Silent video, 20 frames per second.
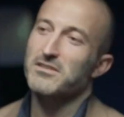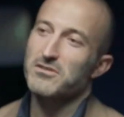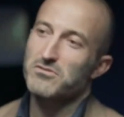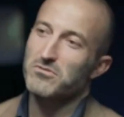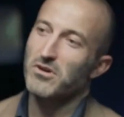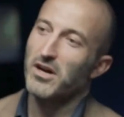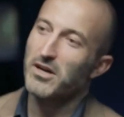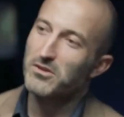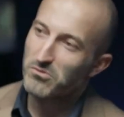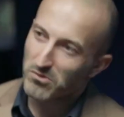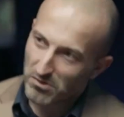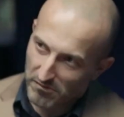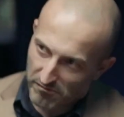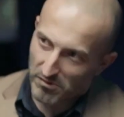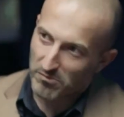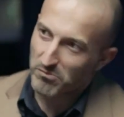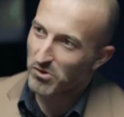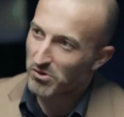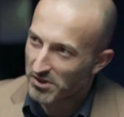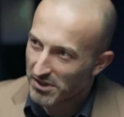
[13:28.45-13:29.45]
It's hard work
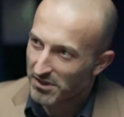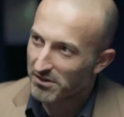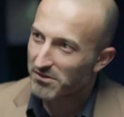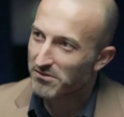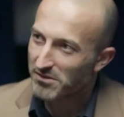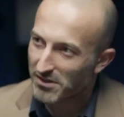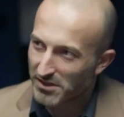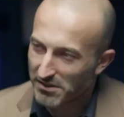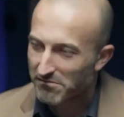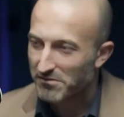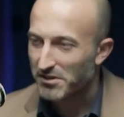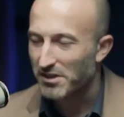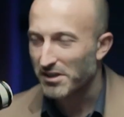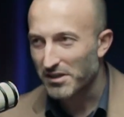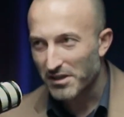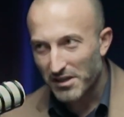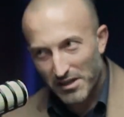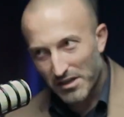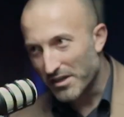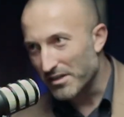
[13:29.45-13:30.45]
from morning until evening,
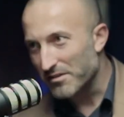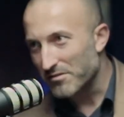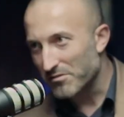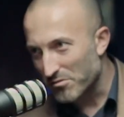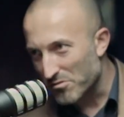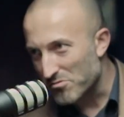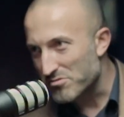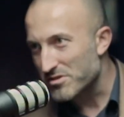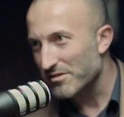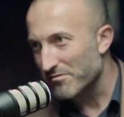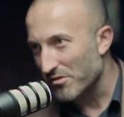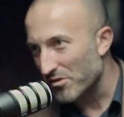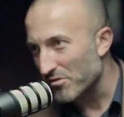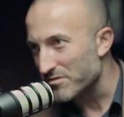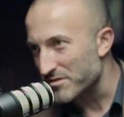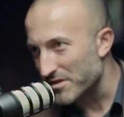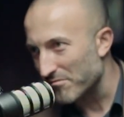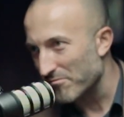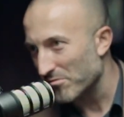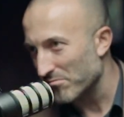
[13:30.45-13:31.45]
and 7 on
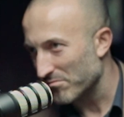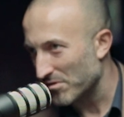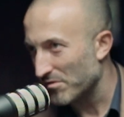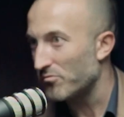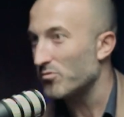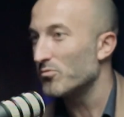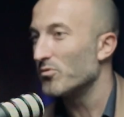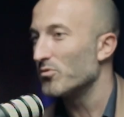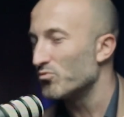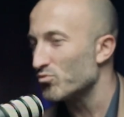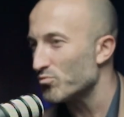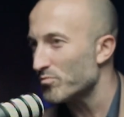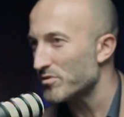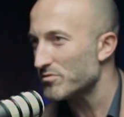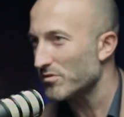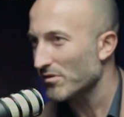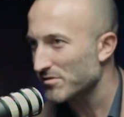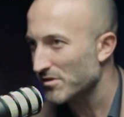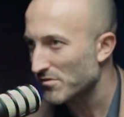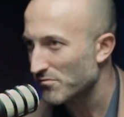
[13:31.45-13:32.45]
7 if you want to be
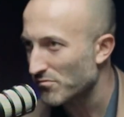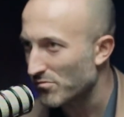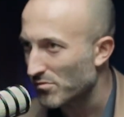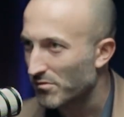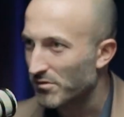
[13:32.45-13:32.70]
successful.